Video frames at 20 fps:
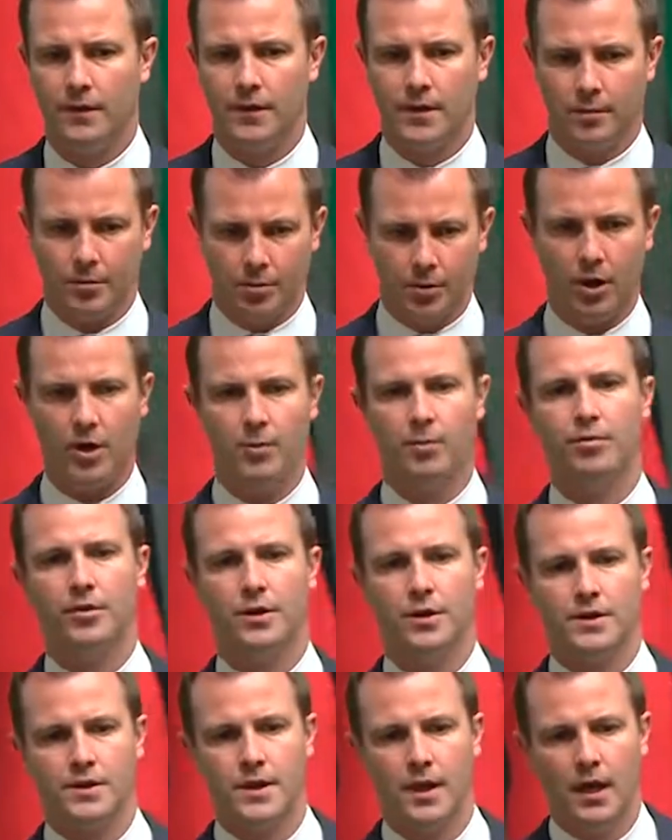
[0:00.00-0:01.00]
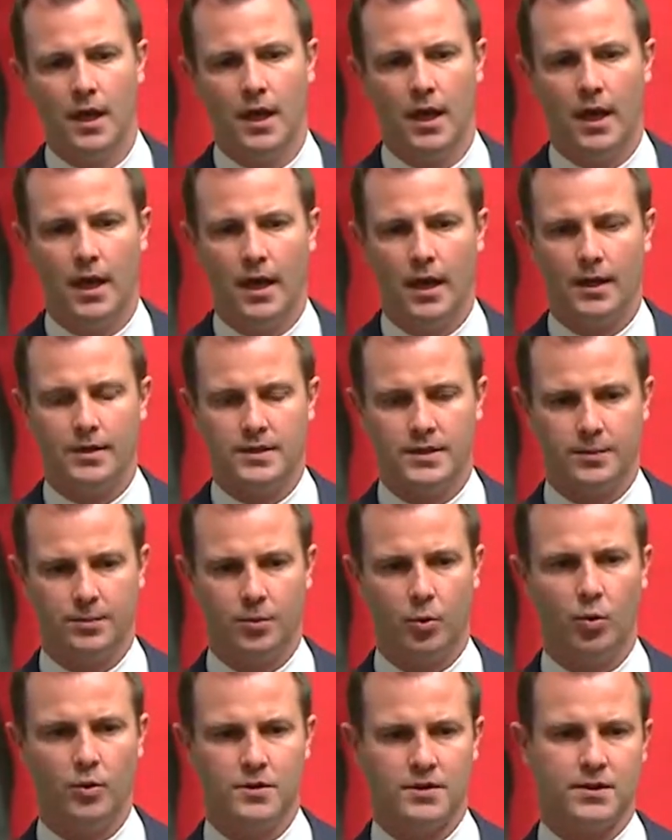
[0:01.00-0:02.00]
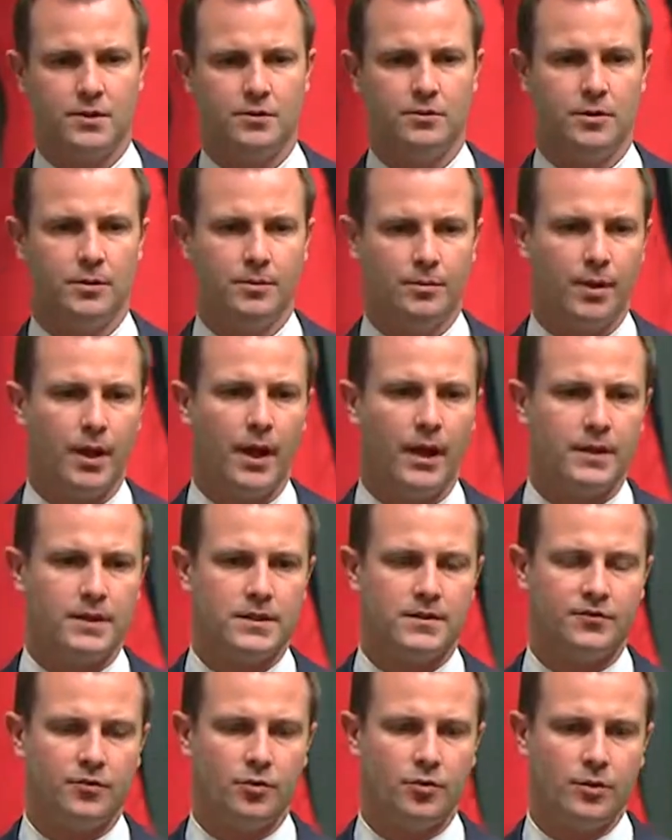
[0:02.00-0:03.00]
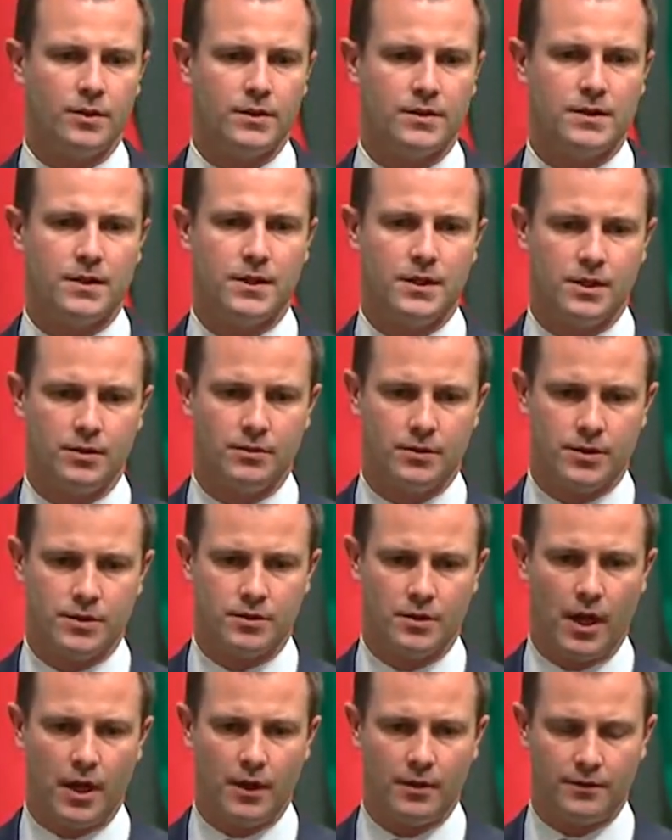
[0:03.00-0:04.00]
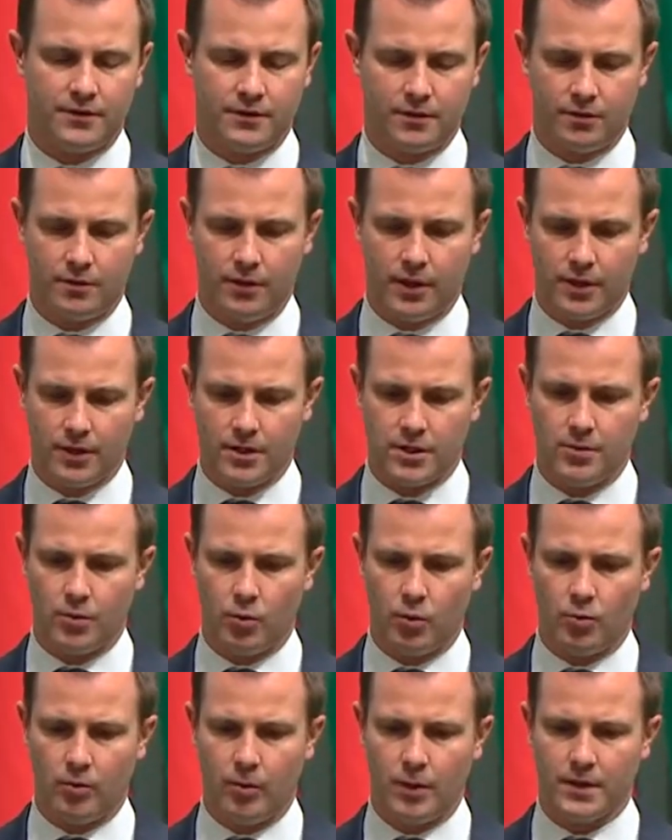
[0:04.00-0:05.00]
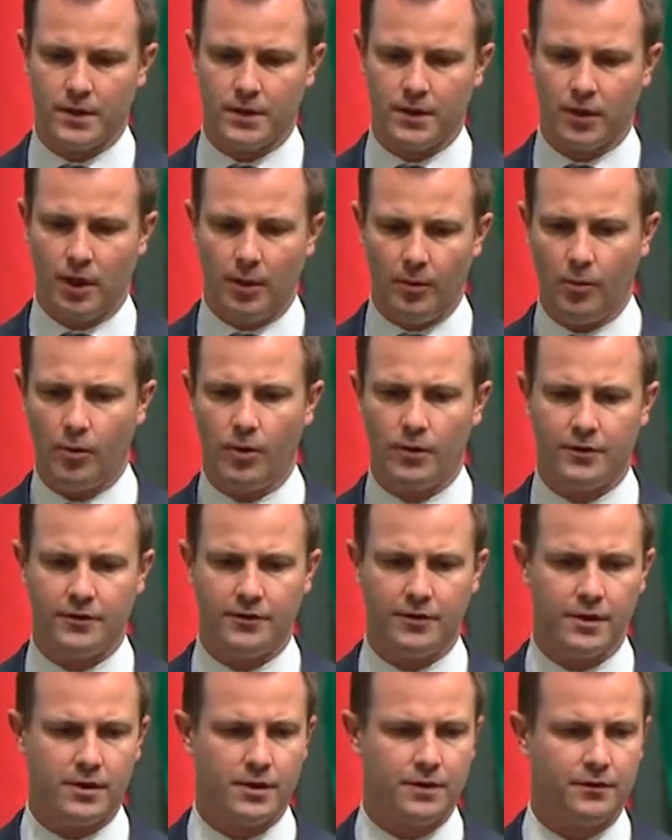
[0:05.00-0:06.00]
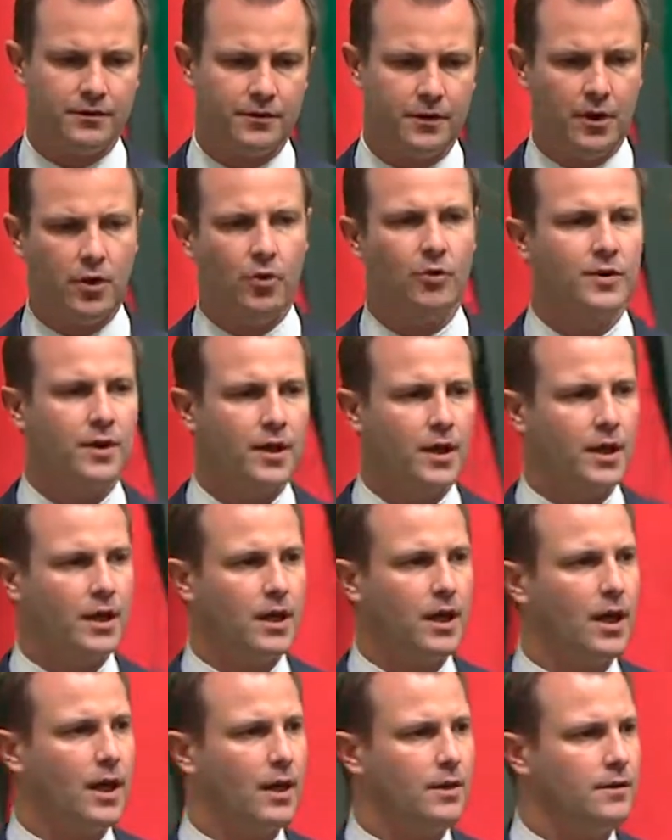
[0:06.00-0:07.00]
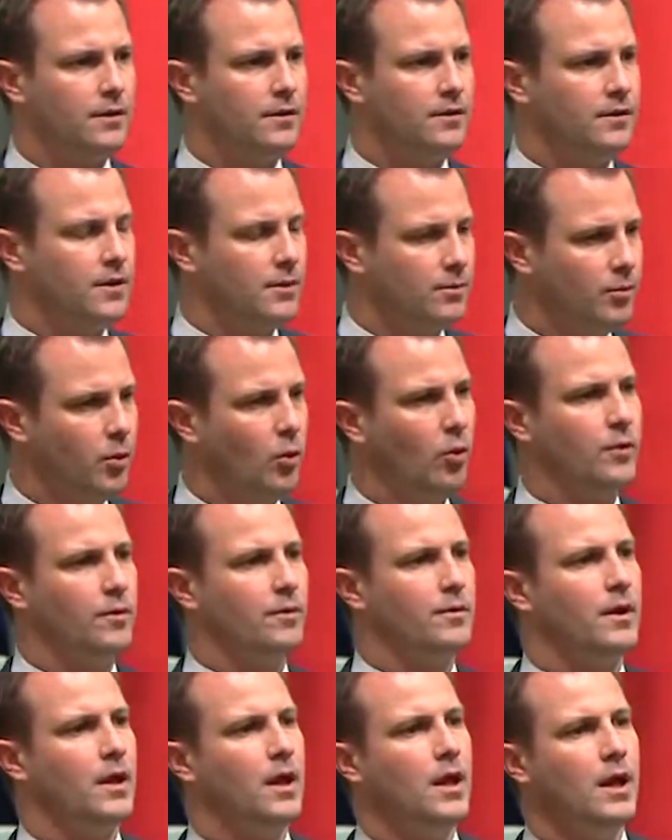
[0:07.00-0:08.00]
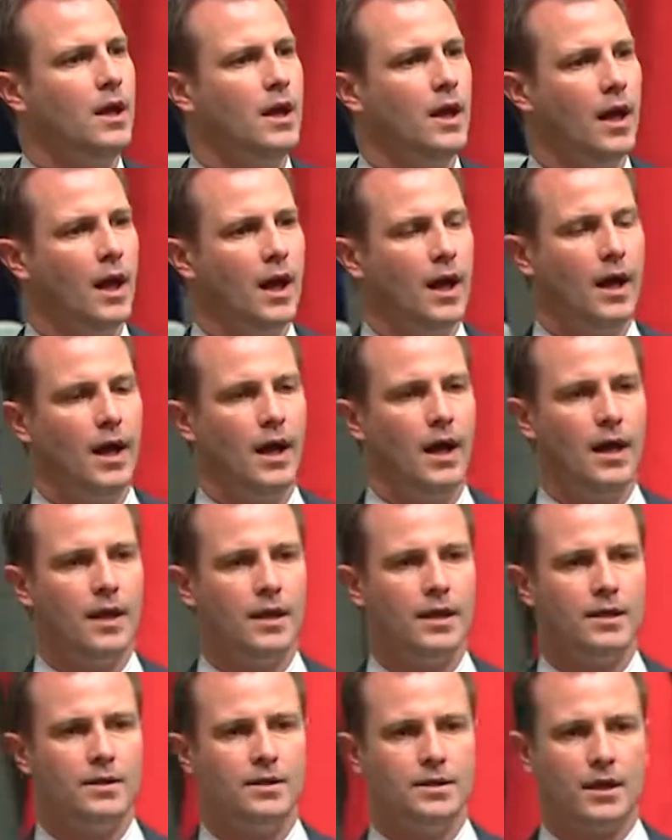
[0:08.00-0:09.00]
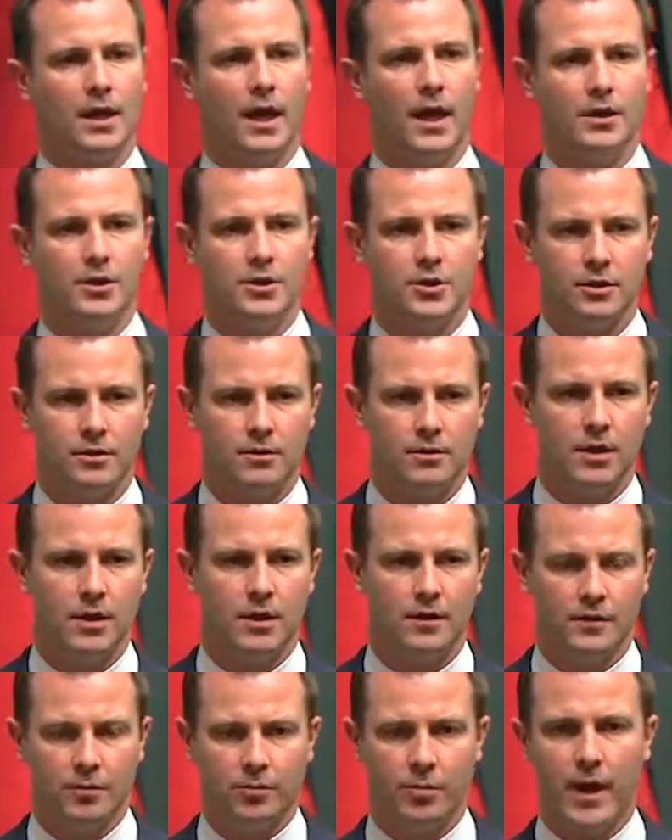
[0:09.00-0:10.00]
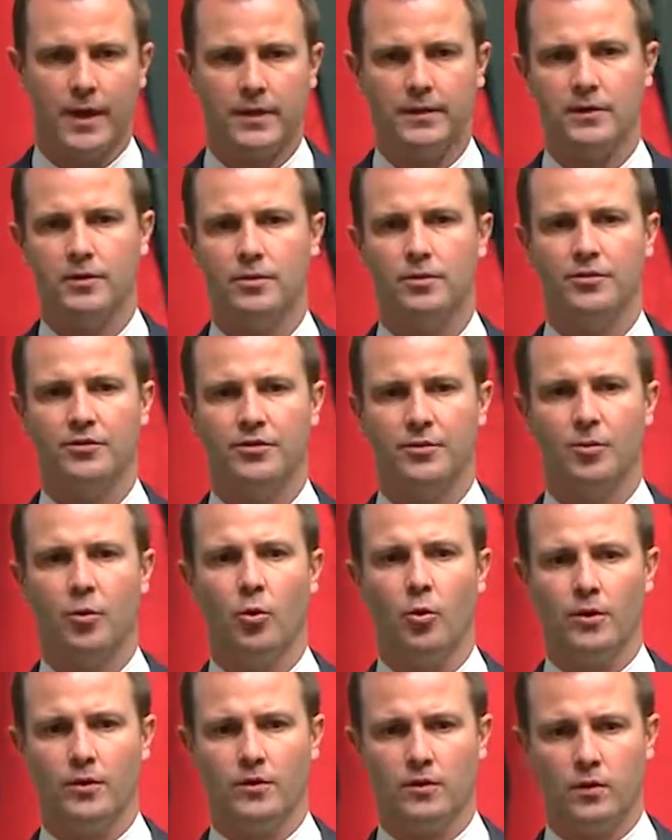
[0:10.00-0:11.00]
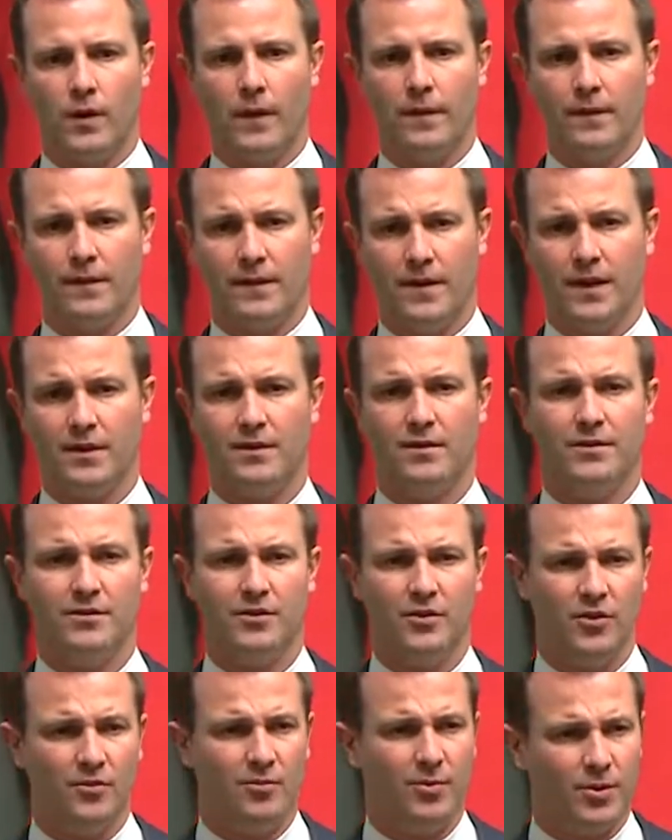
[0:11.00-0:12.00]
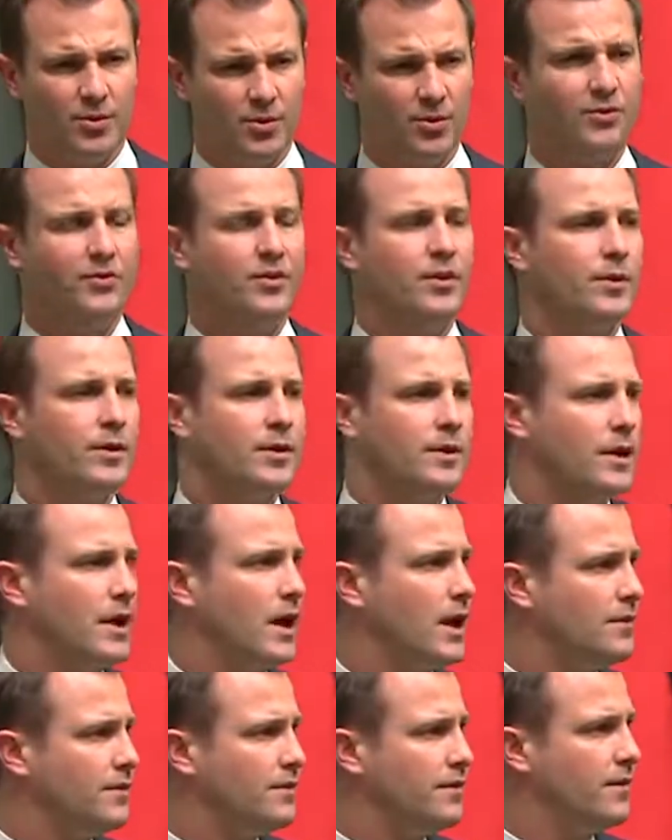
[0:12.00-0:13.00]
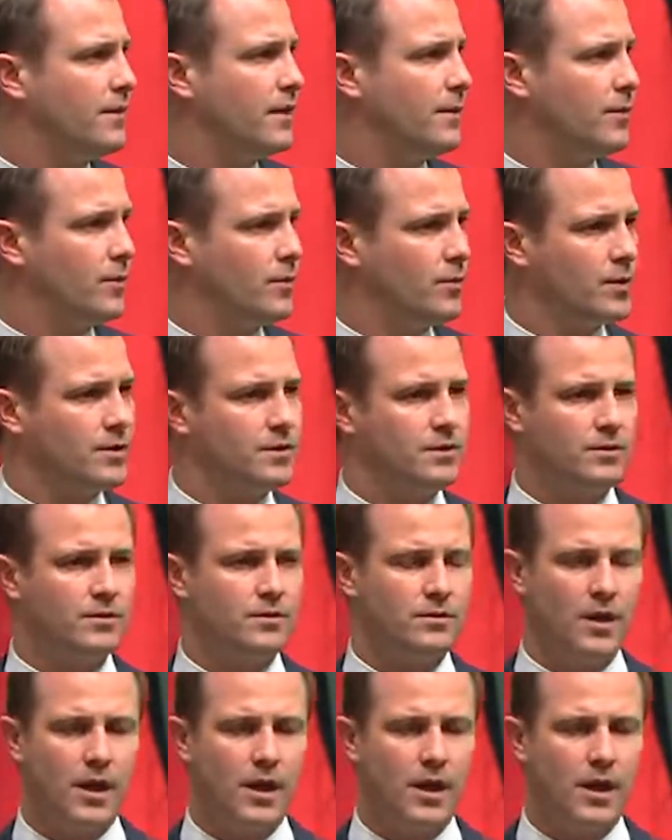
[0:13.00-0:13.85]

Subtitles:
appropriate supports that are in place for senior Australians who are eligible. But the Commonwealth Seniors Healthcare Card is an important indication. It's a practical support. It's one that they deserve, but it also indicates to them that we do